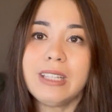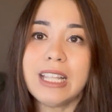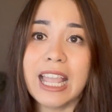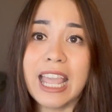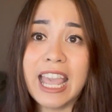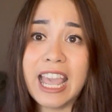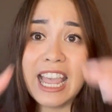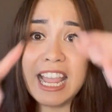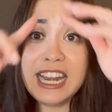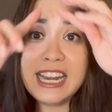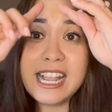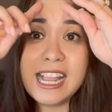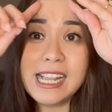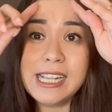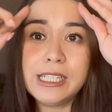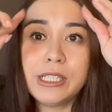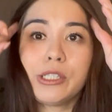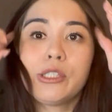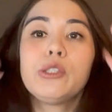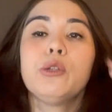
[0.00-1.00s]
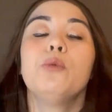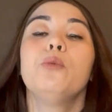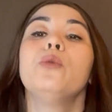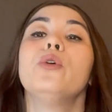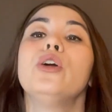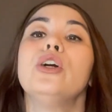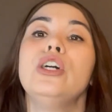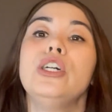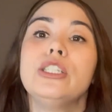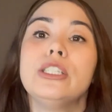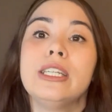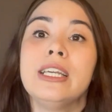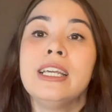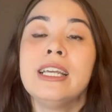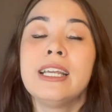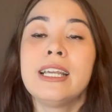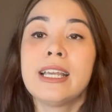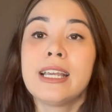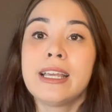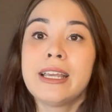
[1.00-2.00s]
And as the world
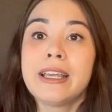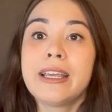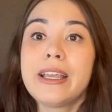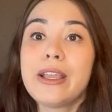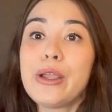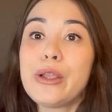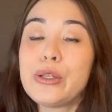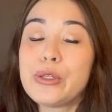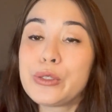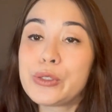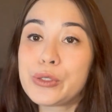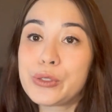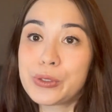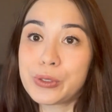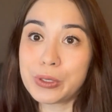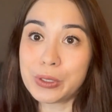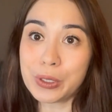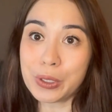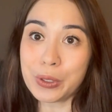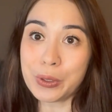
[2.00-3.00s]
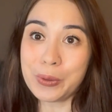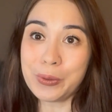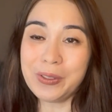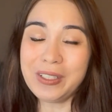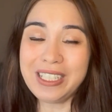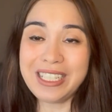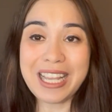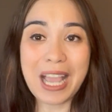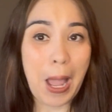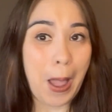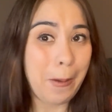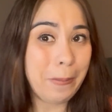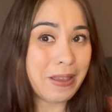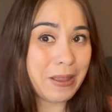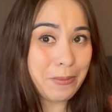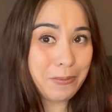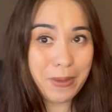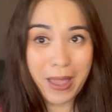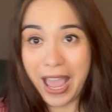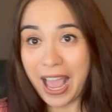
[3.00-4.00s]
is slowly
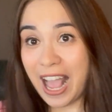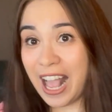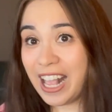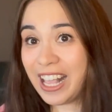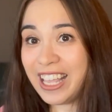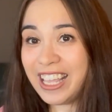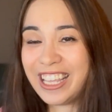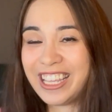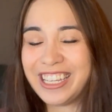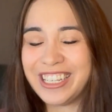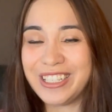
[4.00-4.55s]
coming back